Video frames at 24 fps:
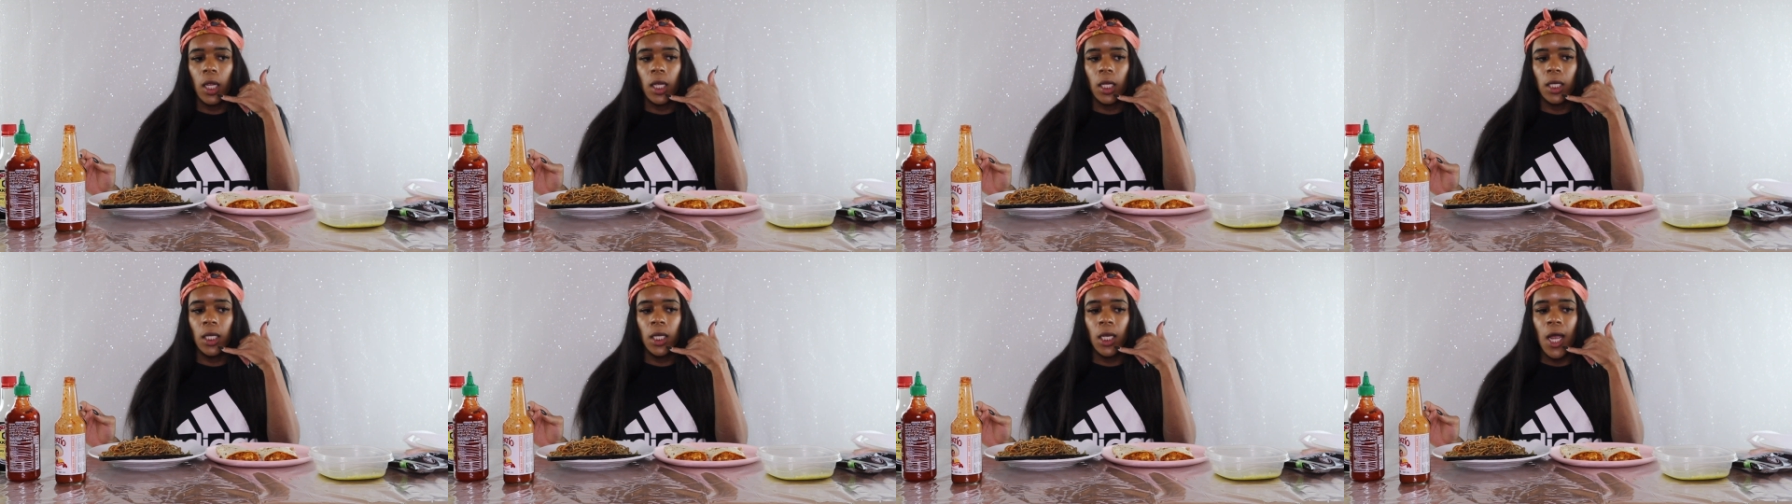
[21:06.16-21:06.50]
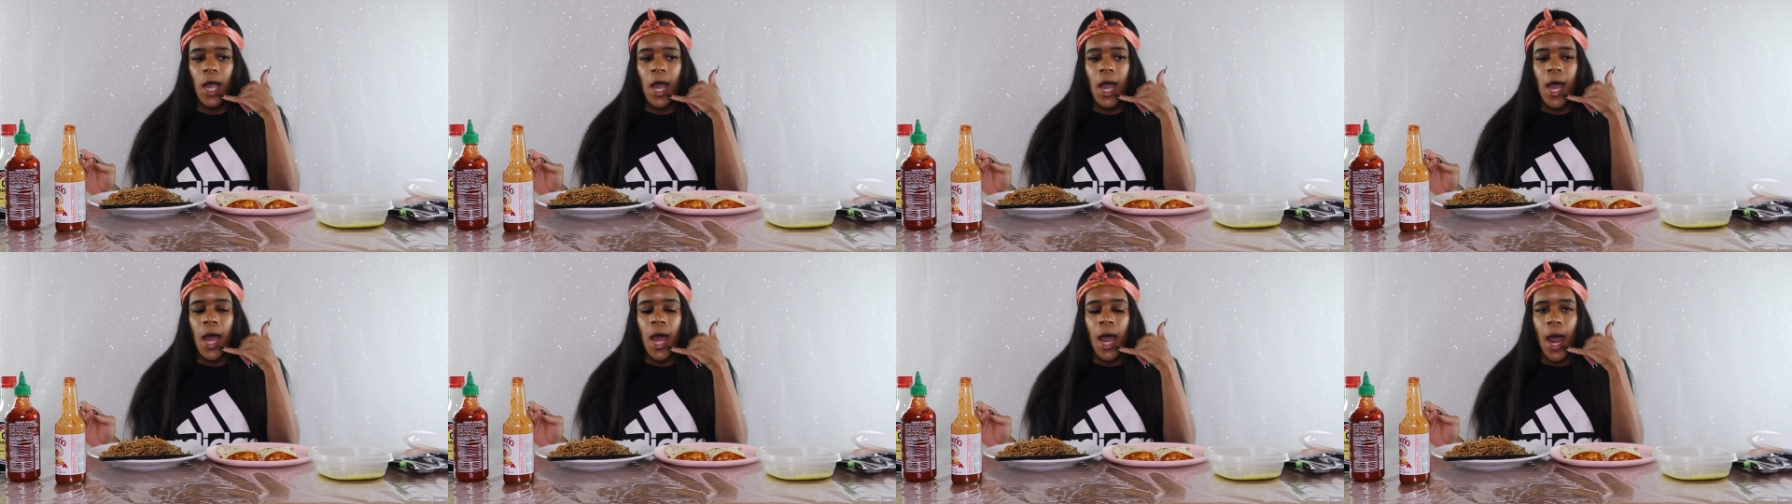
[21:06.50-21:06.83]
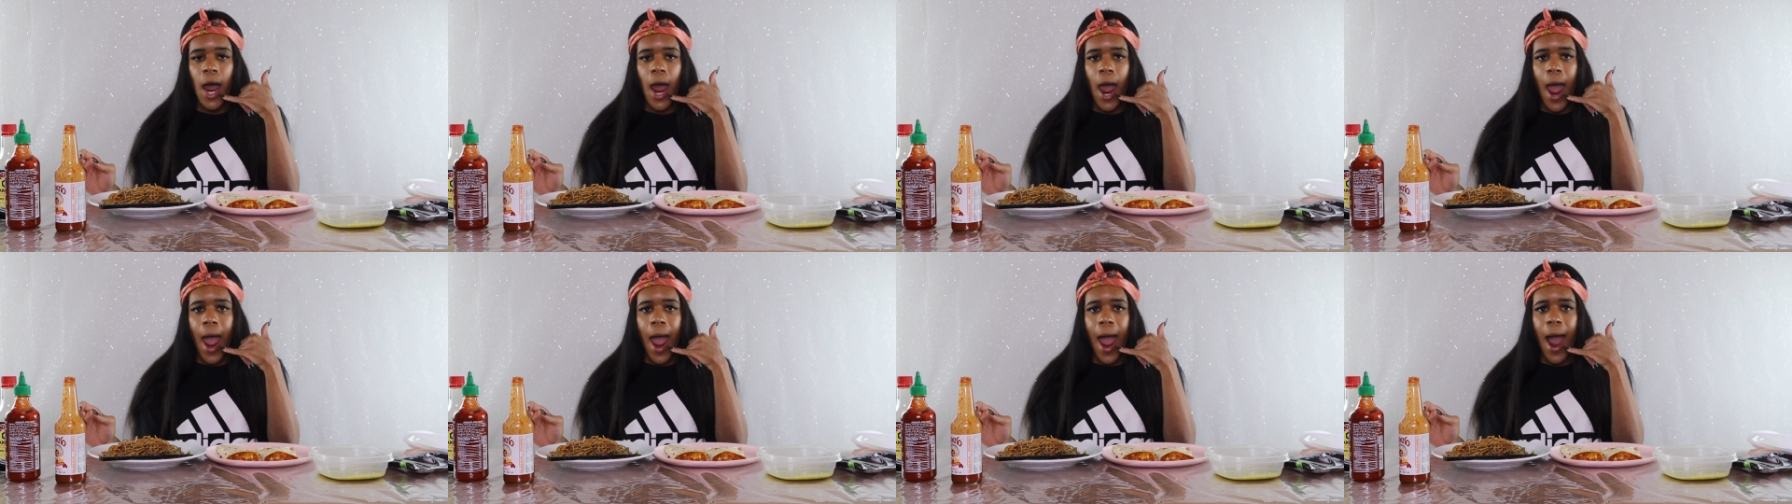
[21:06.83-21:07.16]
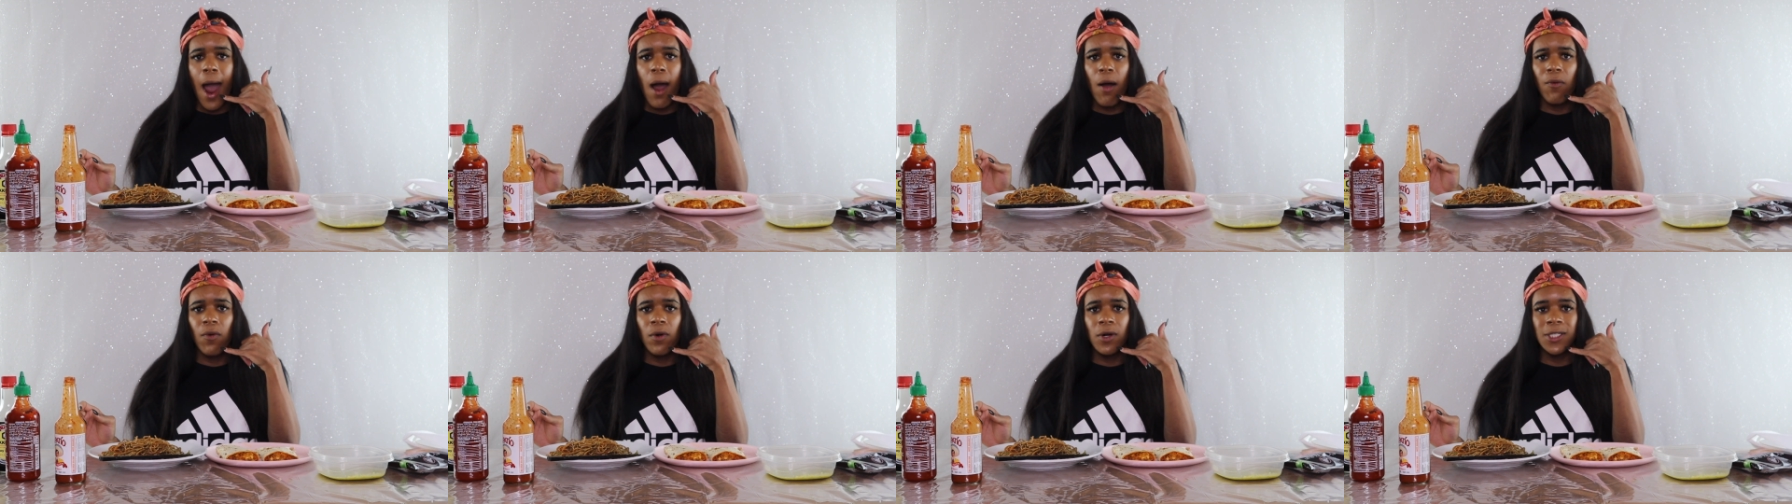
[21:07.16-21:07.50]
Yeah,
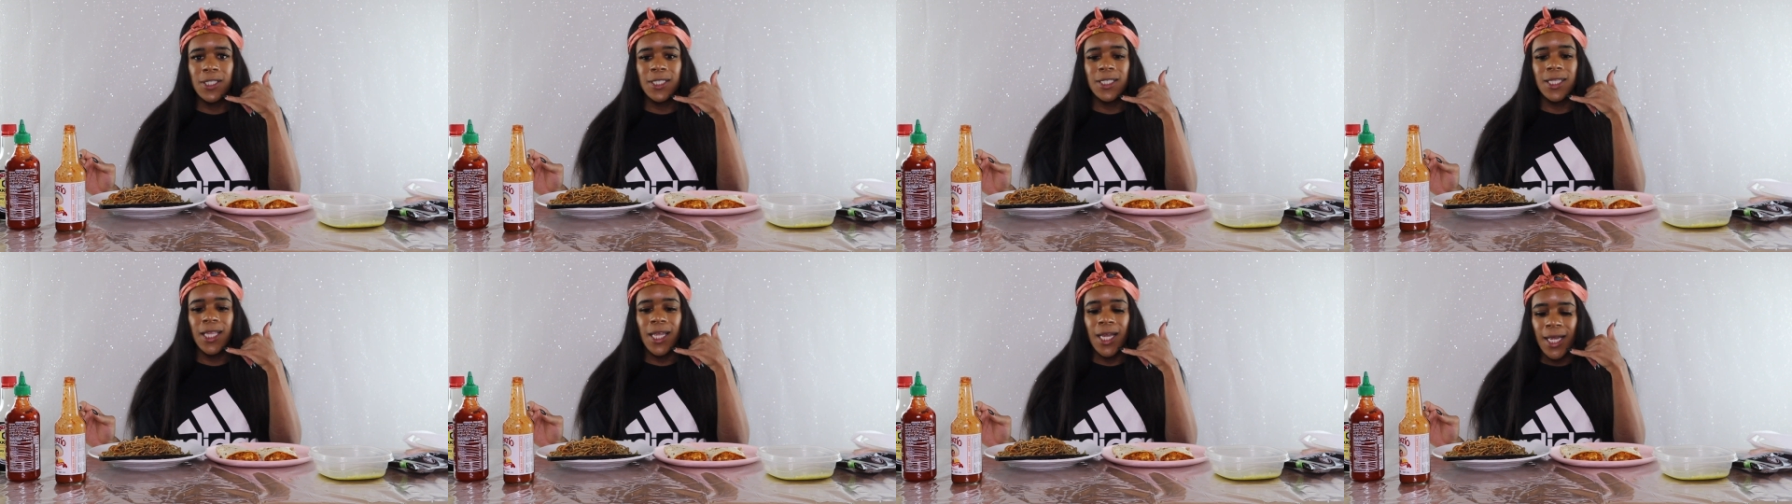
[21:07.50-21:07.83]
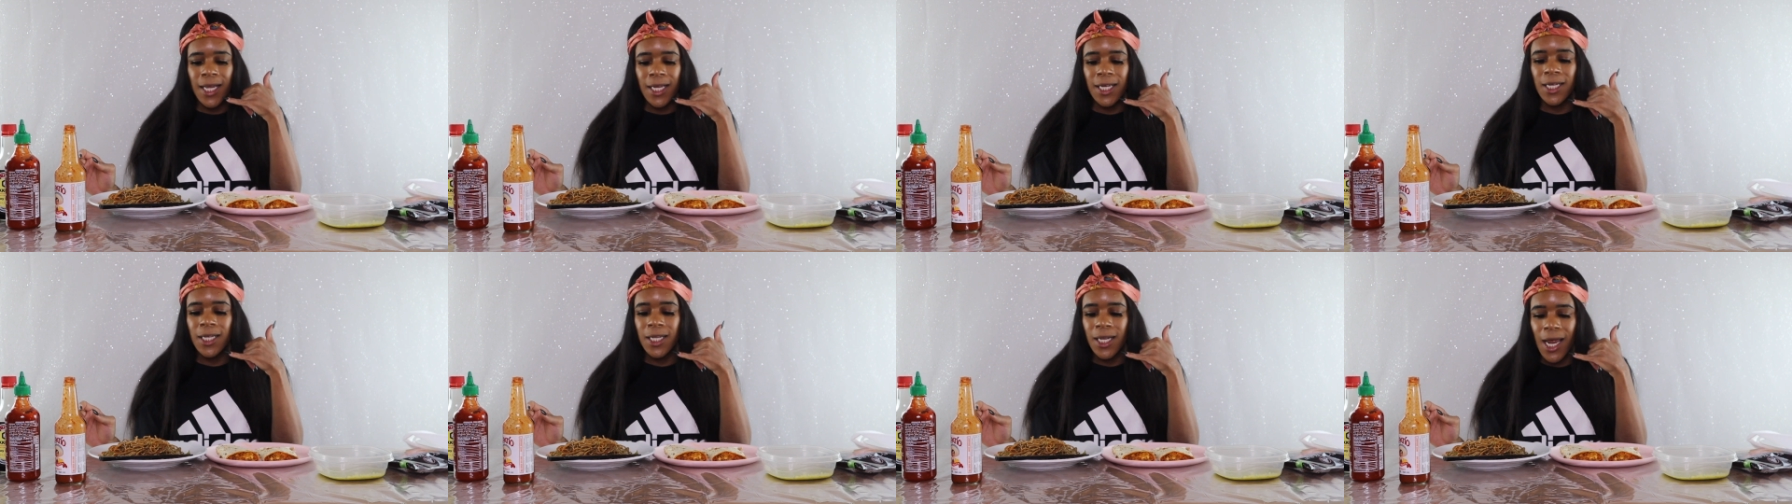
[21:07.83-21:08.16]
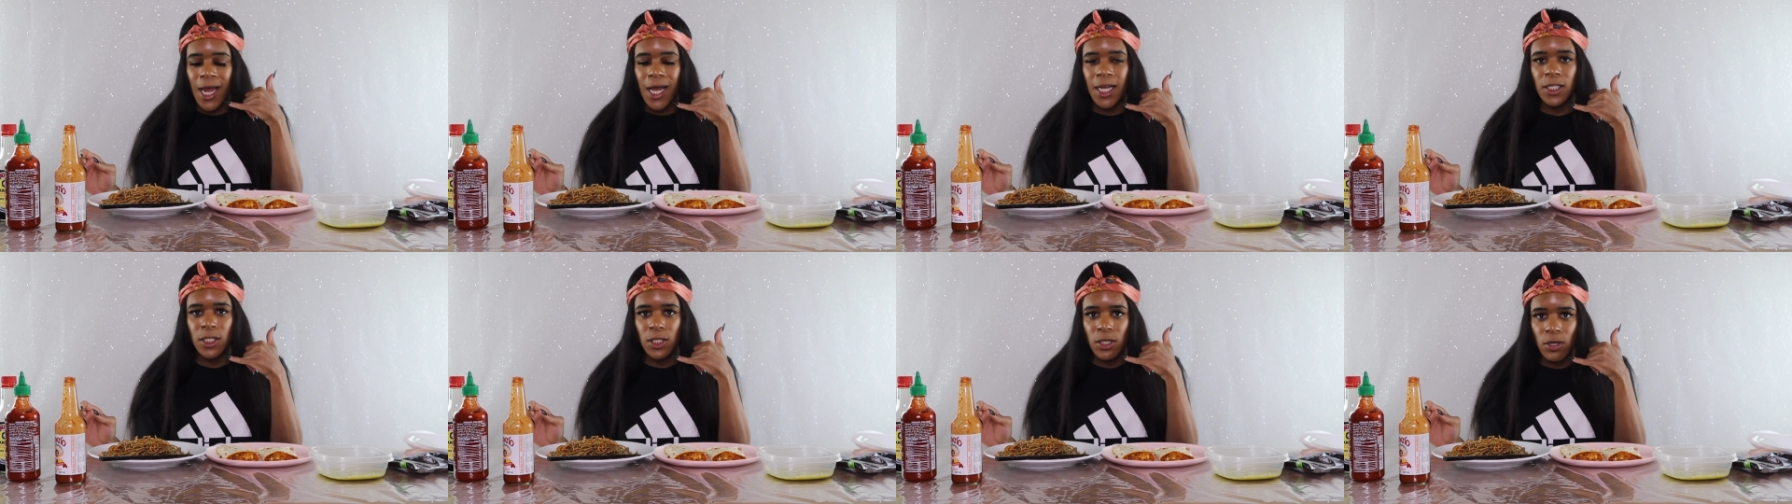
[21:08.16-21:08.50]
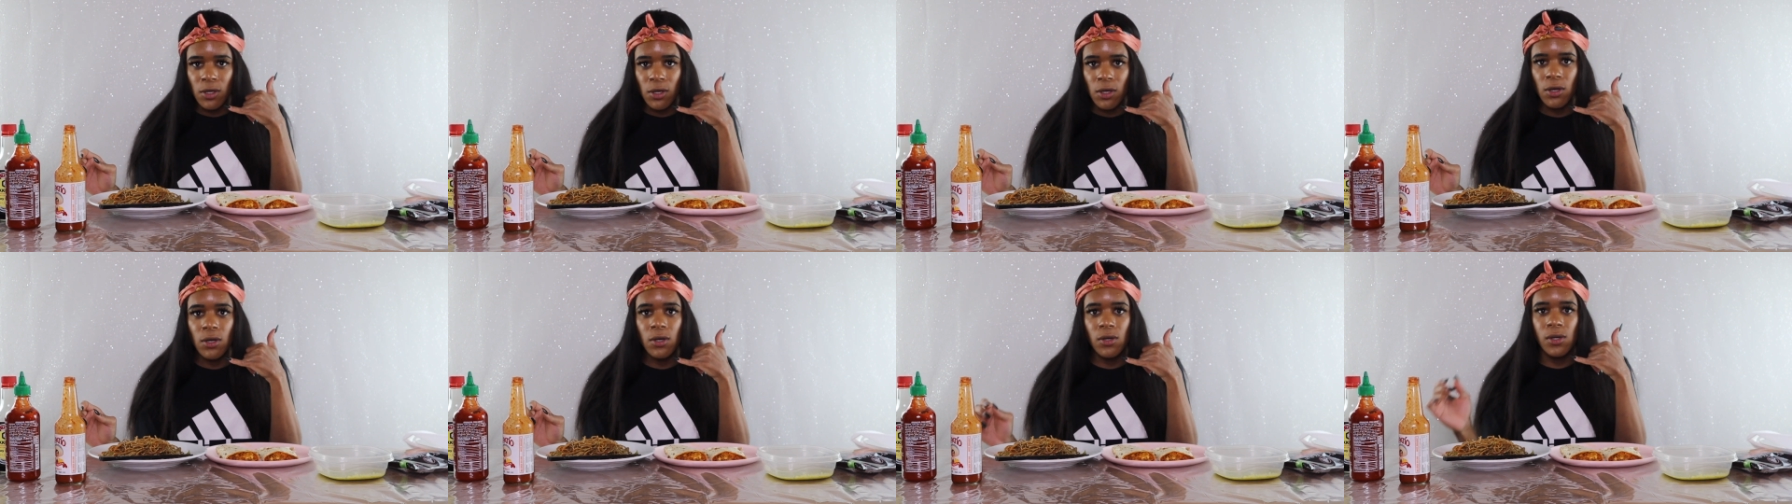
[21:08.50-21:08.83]
I was thinking that
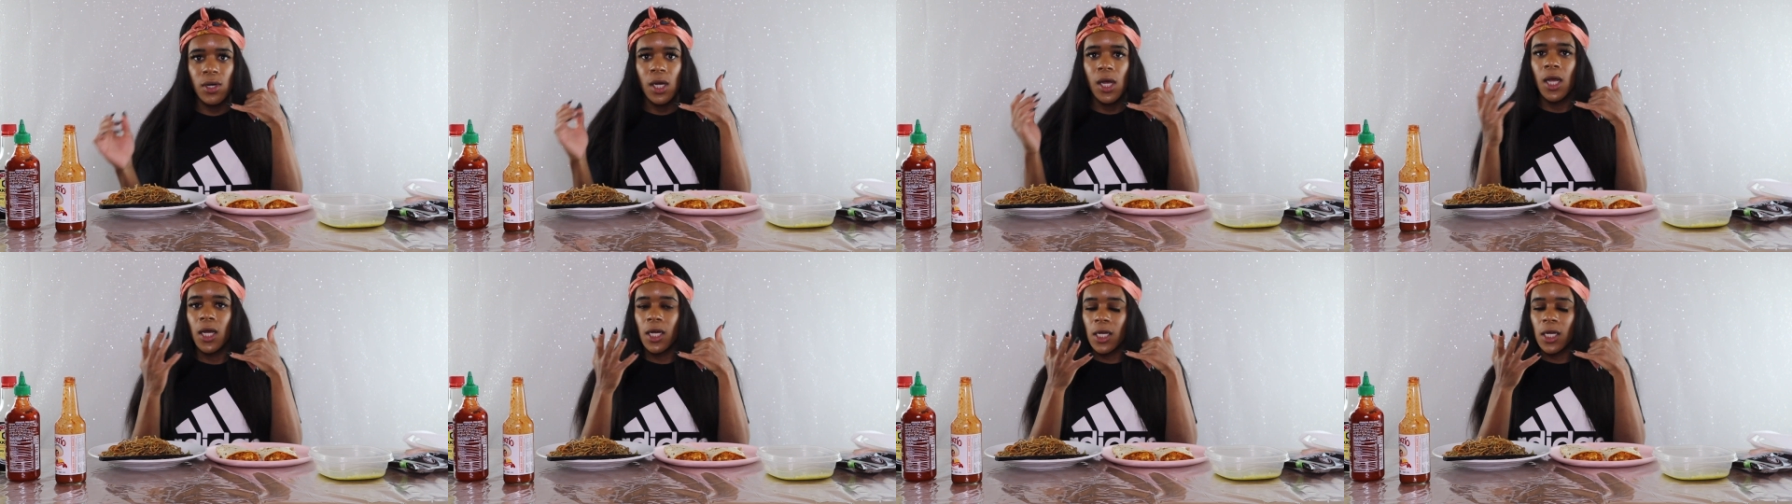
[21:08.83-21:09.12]
too.